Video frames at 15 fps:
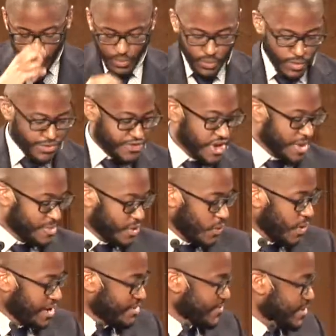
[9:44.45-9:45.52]
Ruth chapter
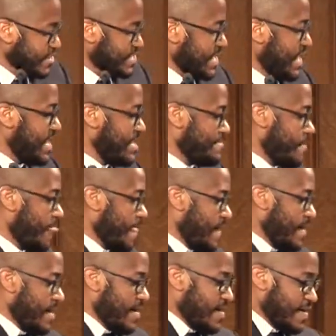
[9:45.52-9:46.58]
1 and verse 8
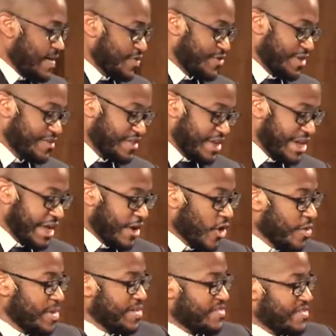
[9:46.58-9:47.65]
It says, and Naomi